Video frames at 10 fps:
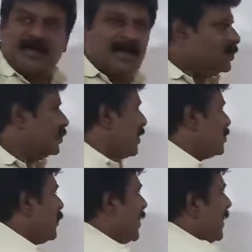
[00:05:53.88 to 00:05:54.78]
So that's
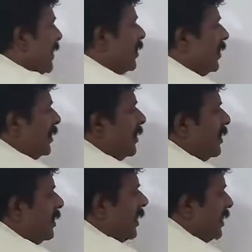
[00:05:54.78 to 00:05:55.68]
why here,
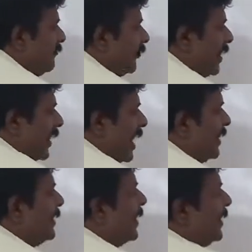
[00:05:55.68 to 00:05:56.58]
if it will
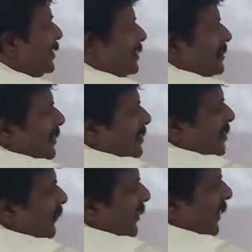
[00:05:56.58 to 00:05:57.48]
write like, see, instead
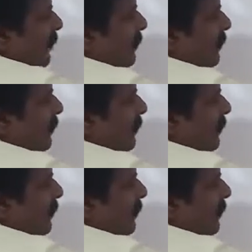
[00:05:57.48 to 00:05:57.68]
of writing